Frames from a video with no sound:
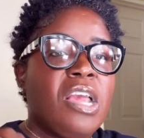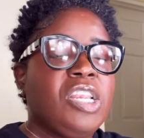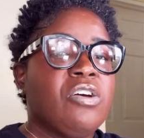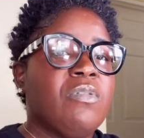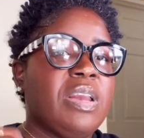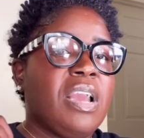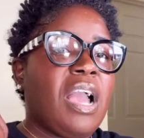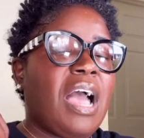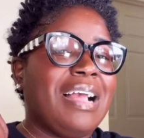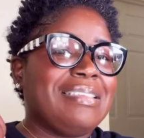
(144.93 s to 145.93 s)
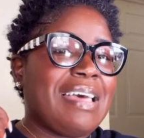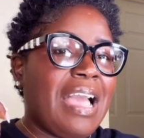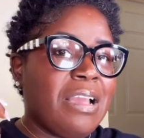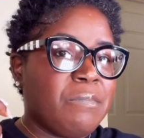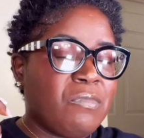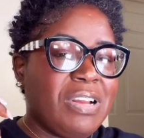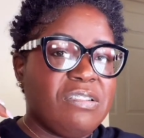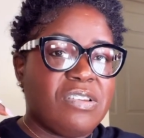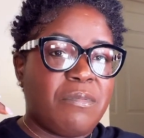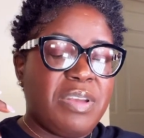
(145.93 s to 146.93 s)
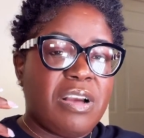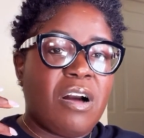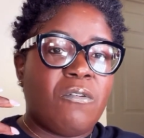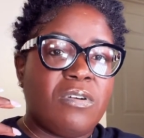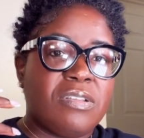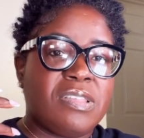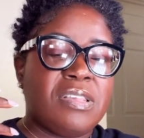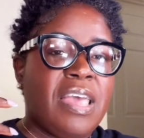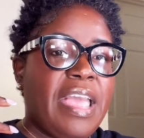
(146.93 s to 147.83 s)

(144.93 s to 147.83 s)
during a time when Jamaica was